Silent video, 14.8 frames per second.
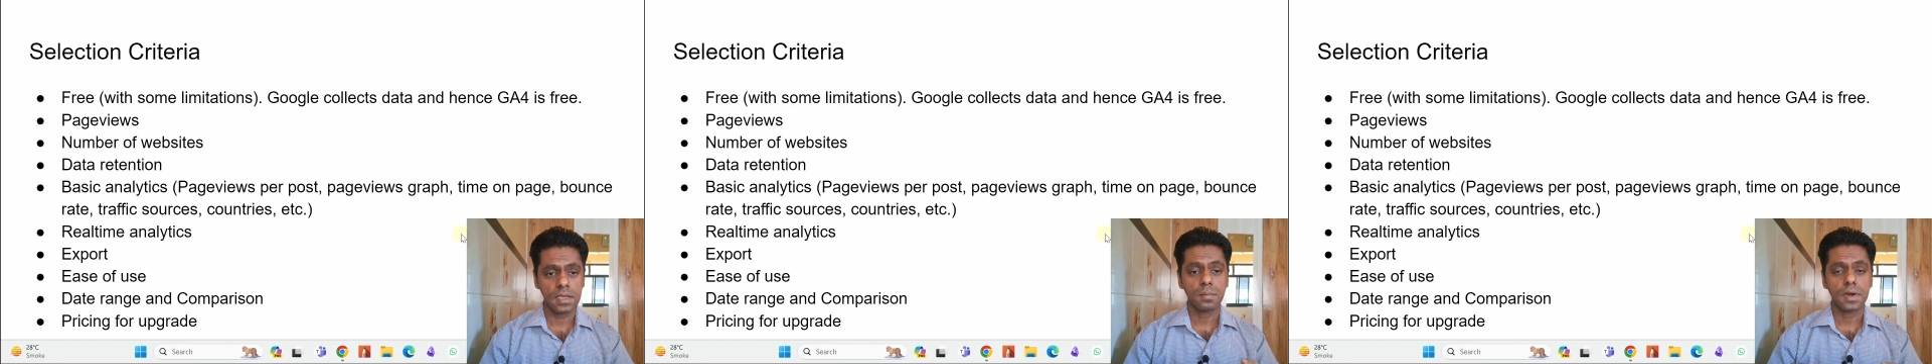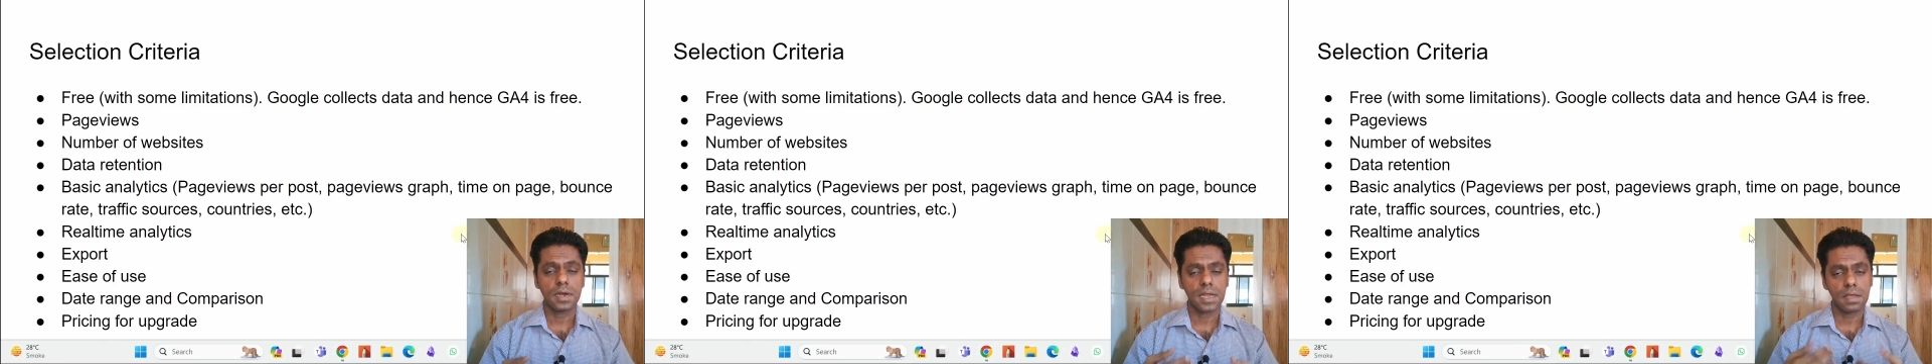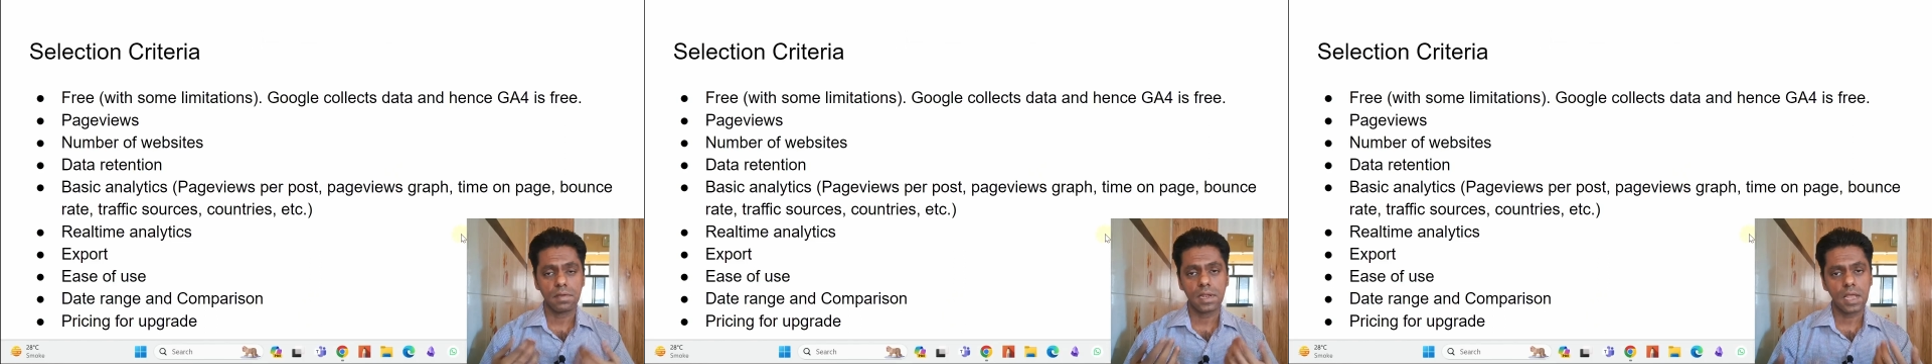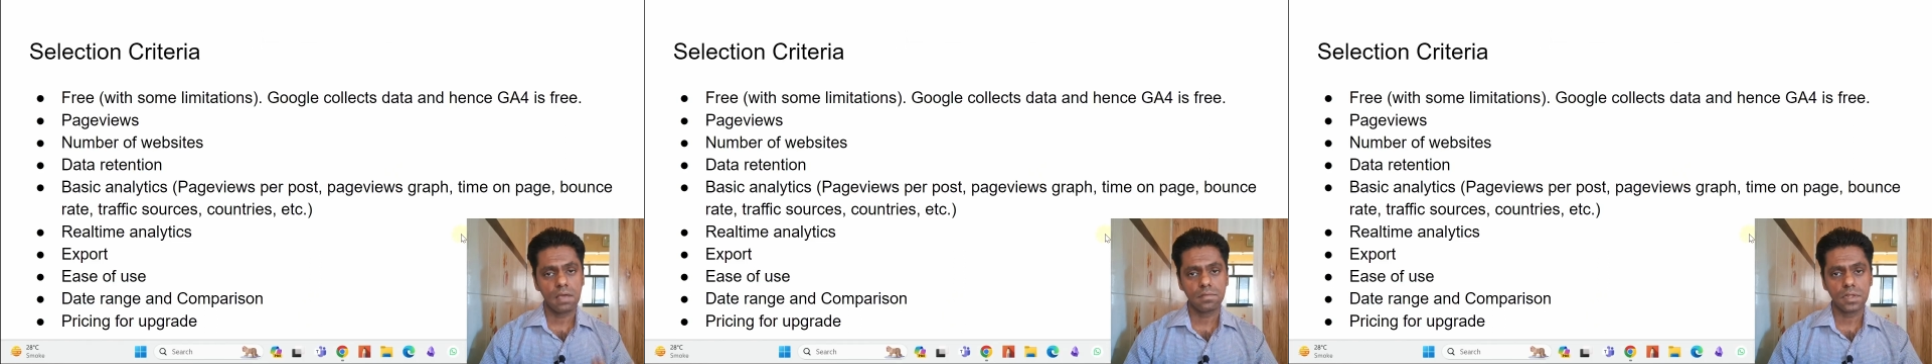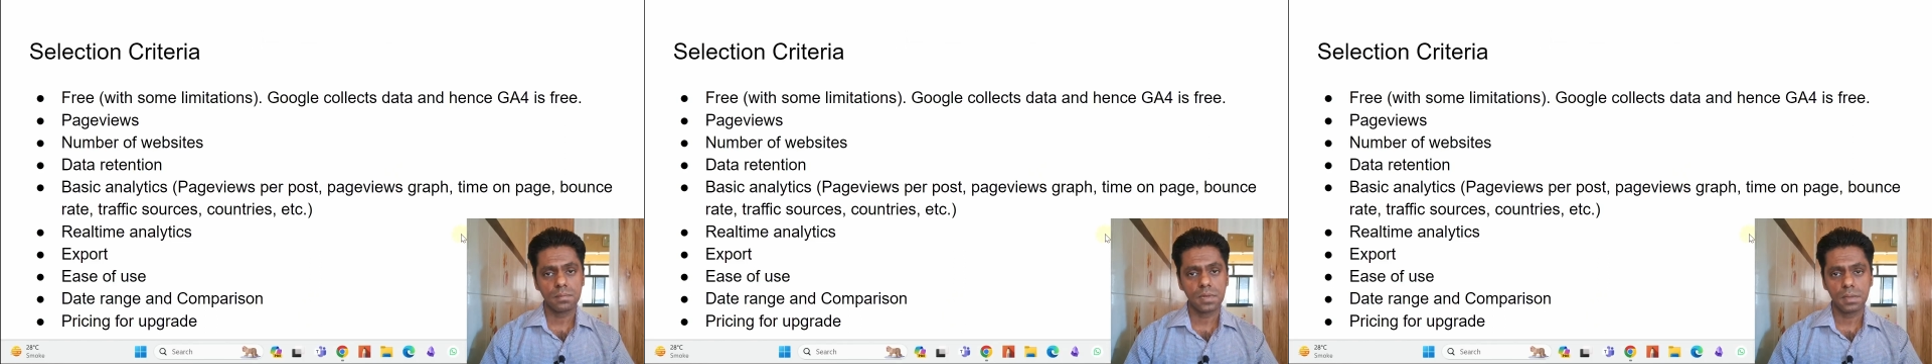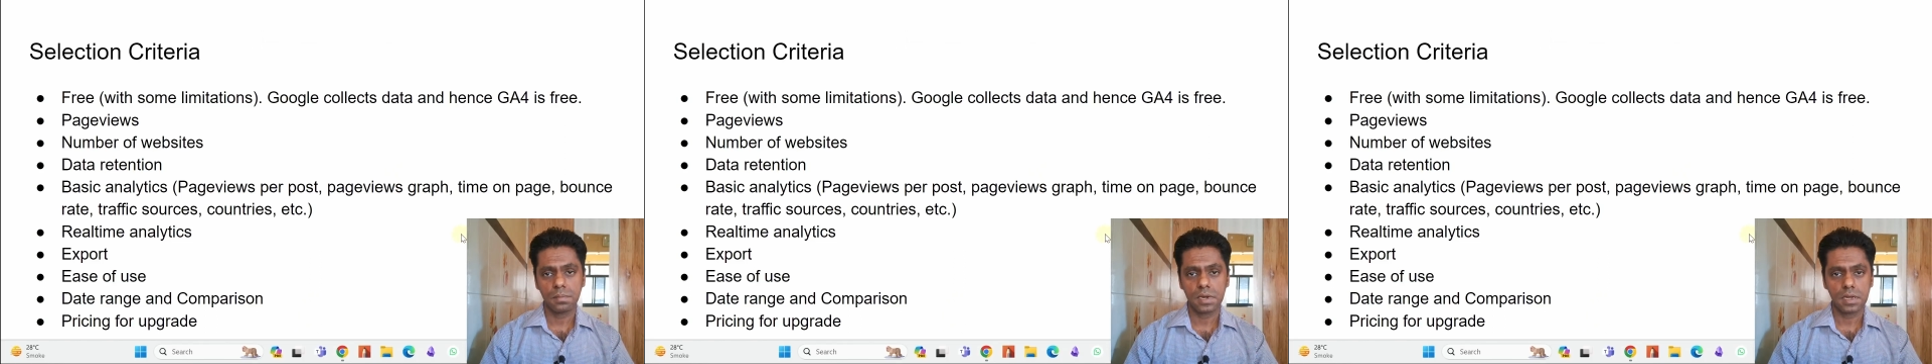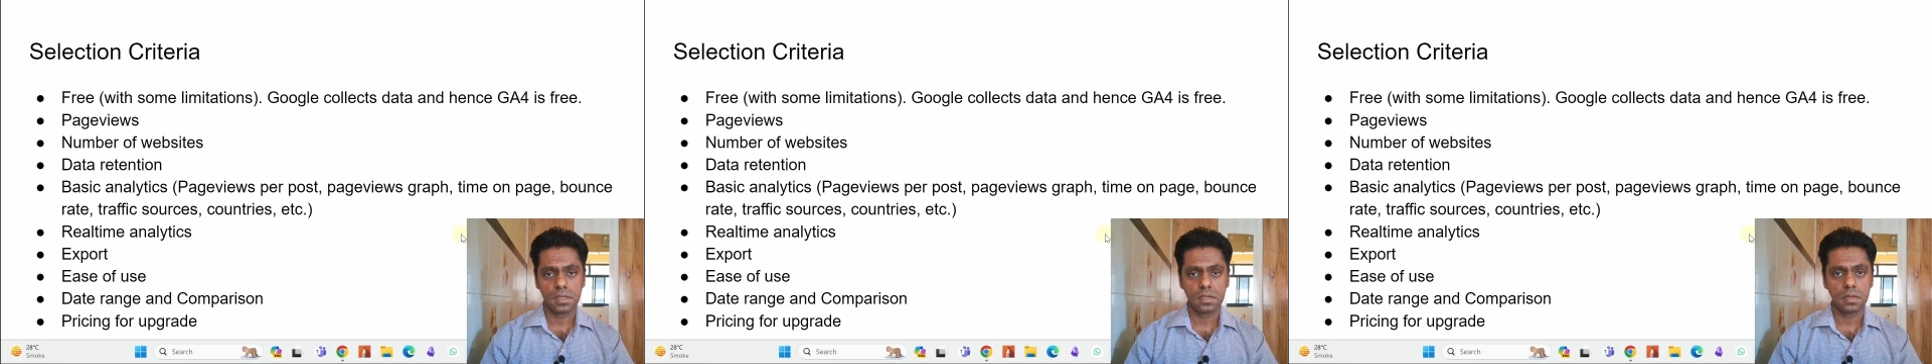but they will have some
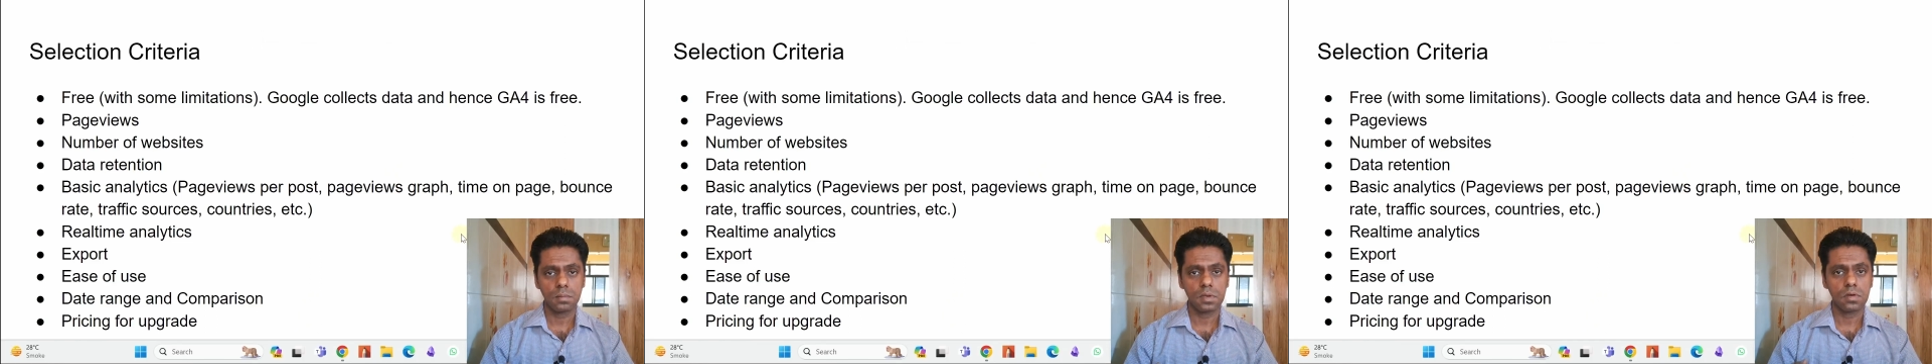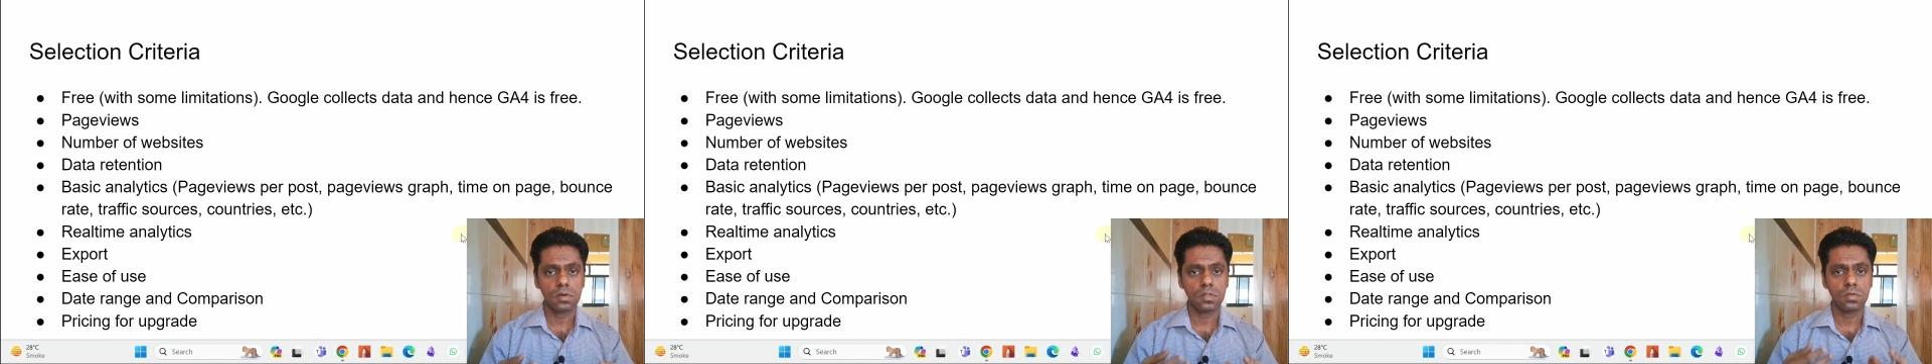limitation because